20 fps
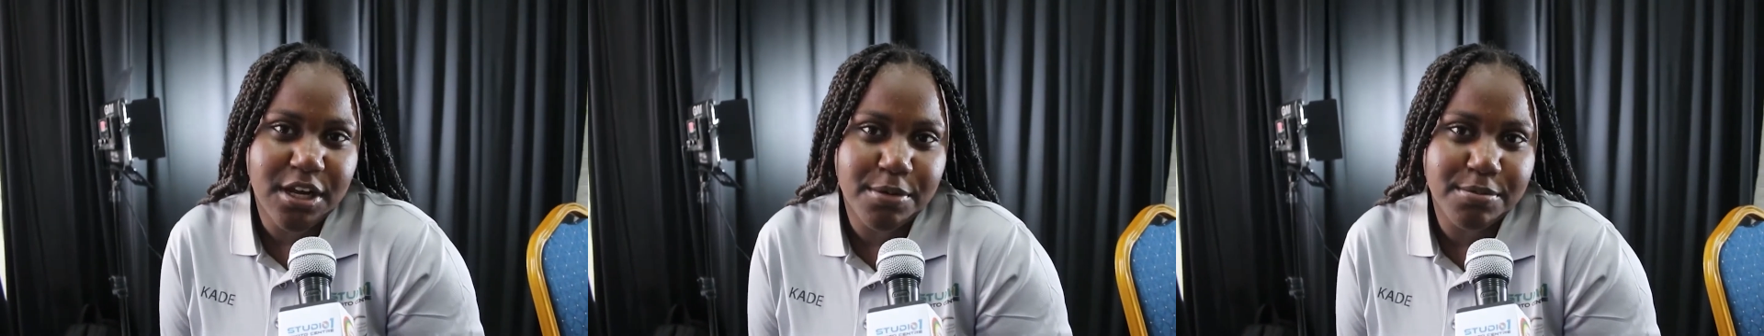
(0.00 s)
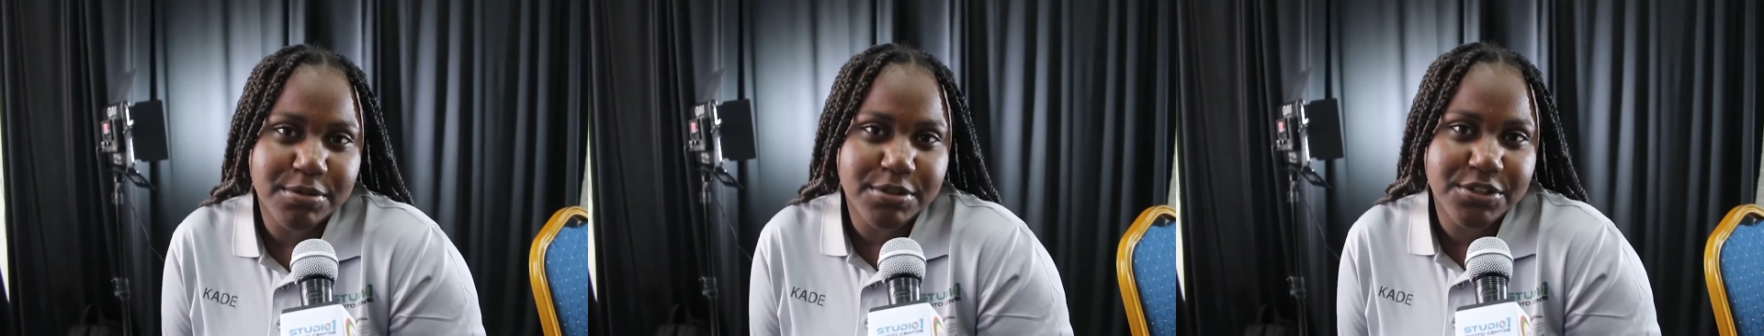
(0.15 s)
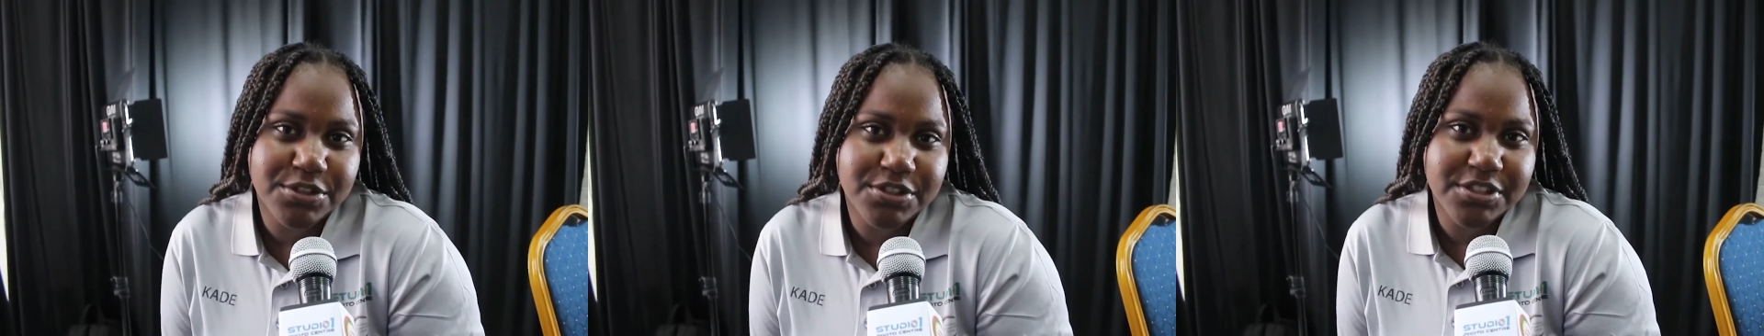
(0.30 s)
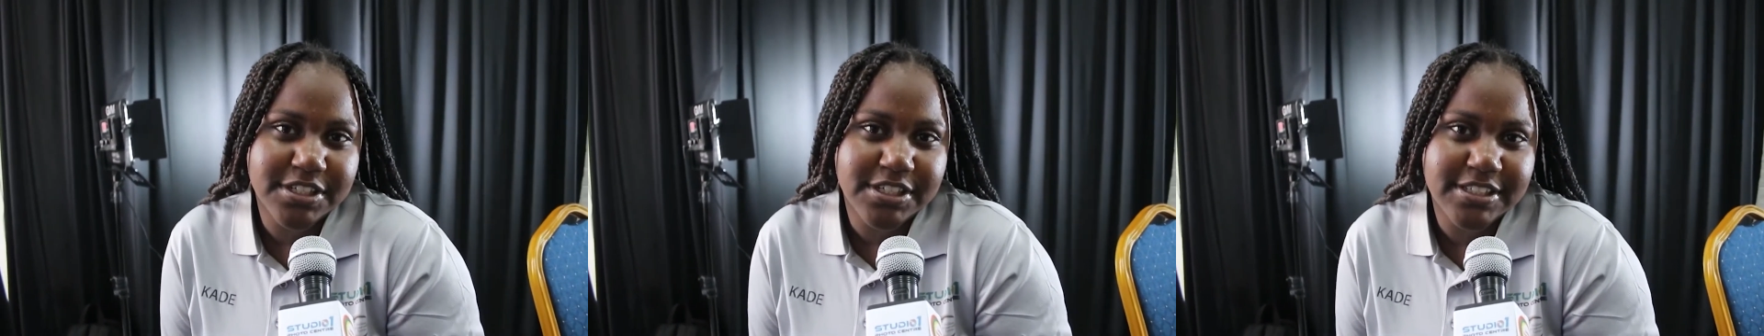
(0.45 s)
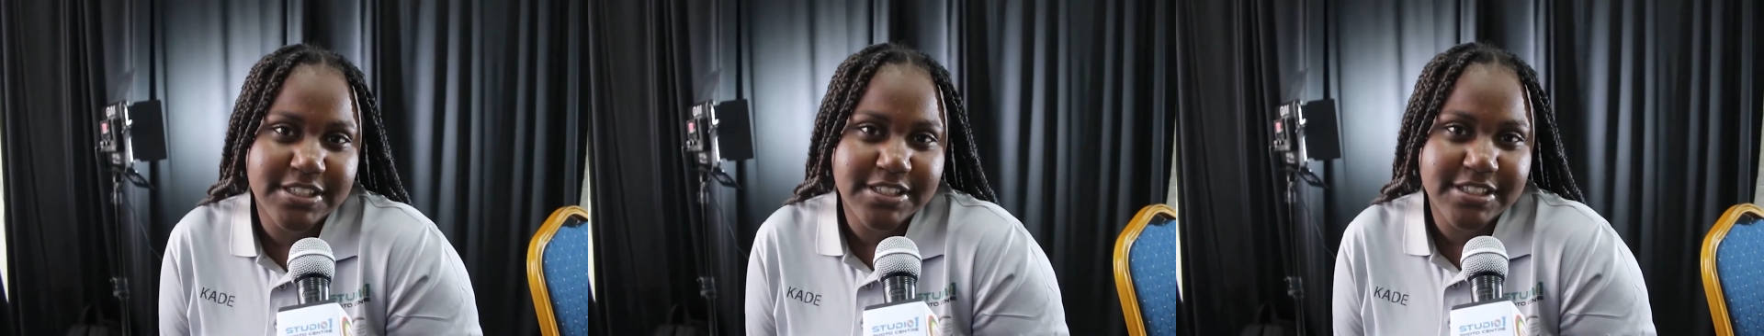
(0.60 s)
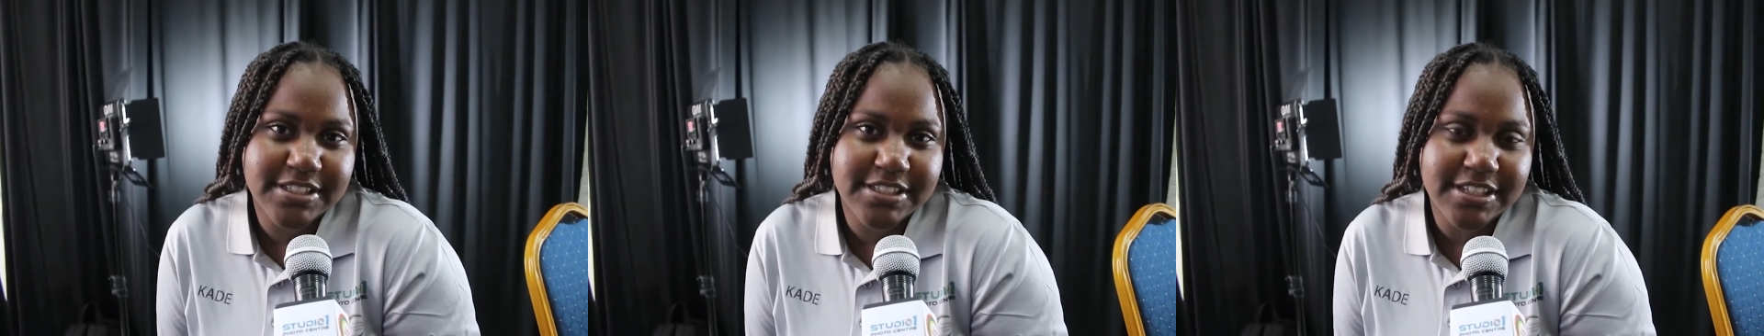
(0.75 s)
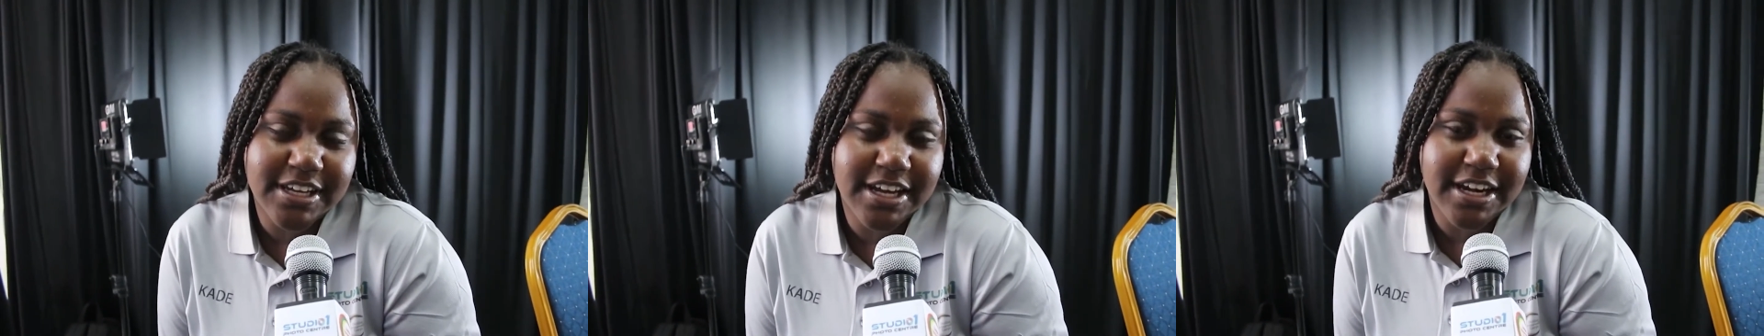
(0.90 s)

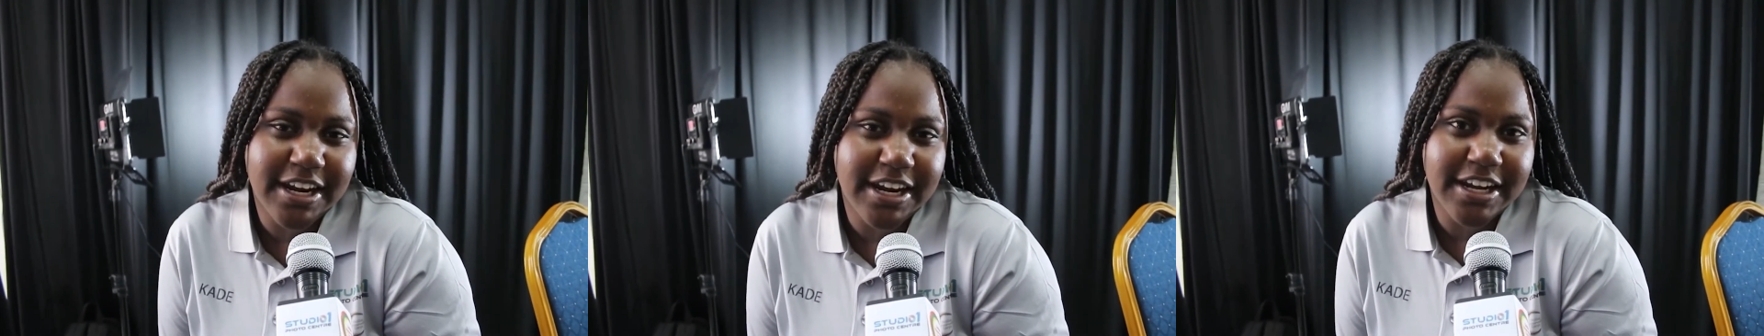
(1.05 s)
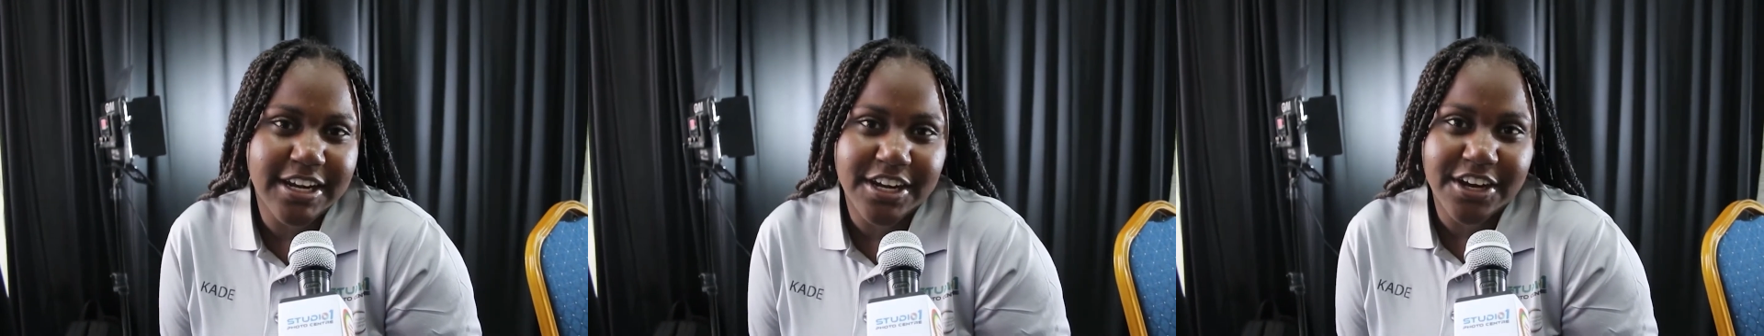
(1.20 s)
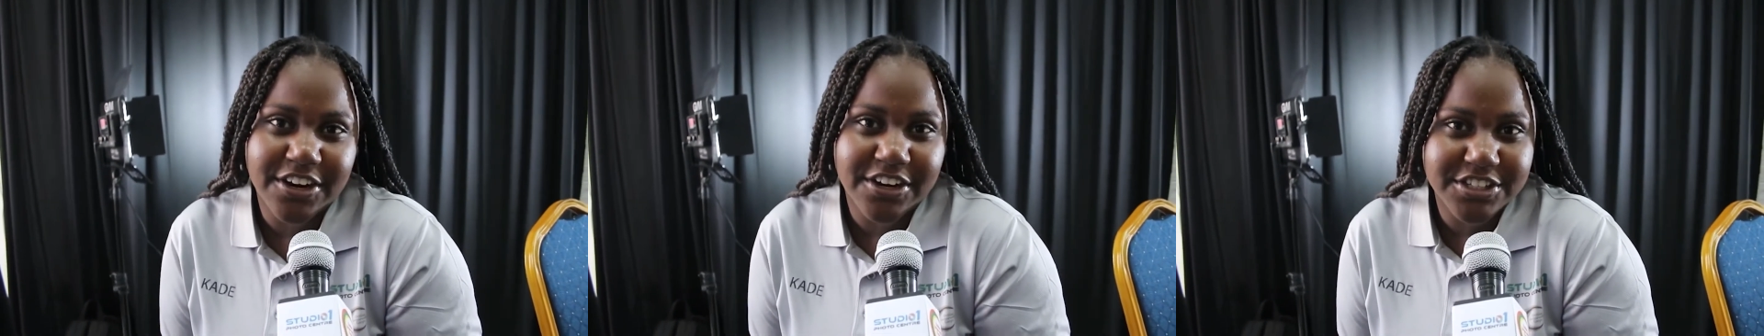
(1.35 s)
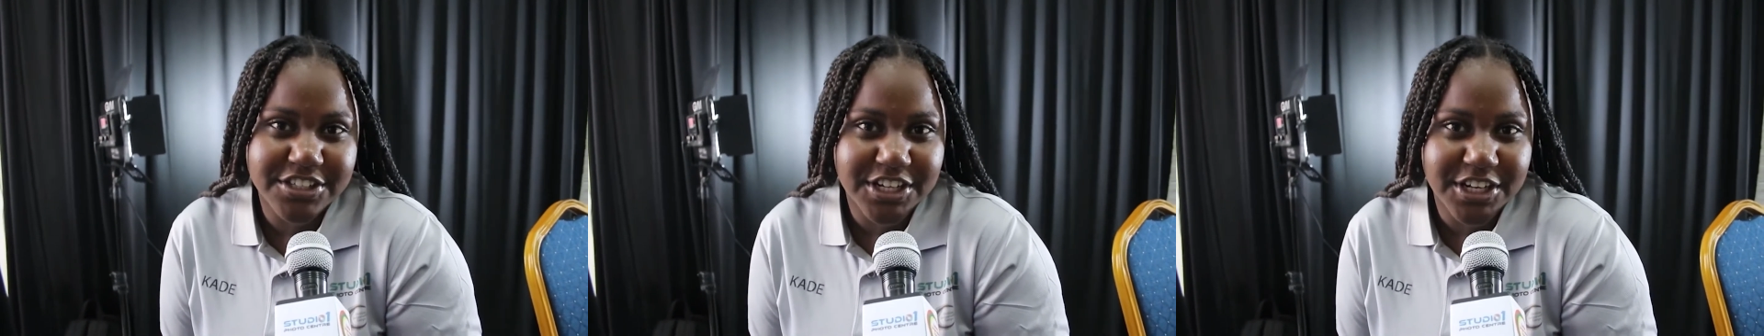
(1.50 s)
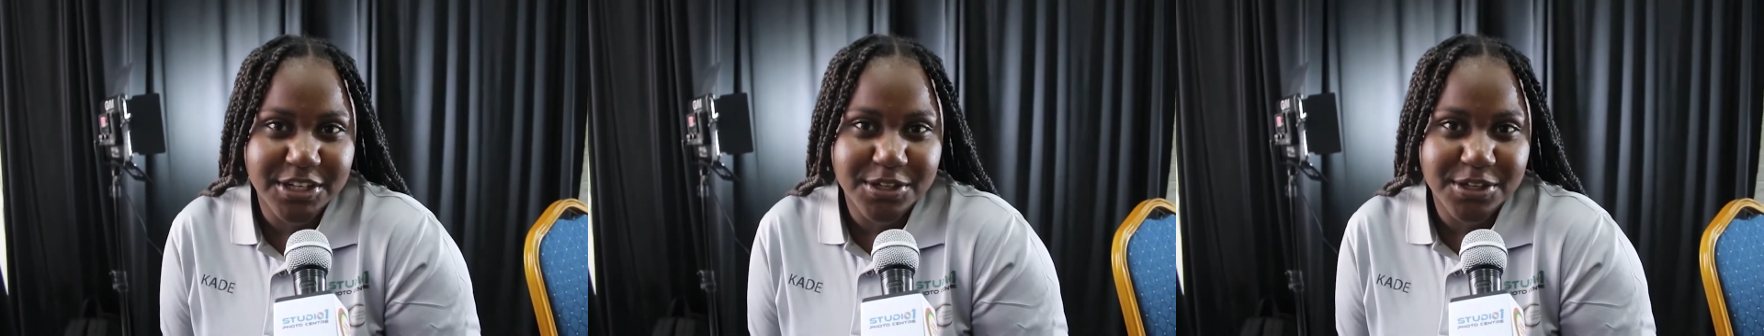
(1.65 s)
opportunity and I encourage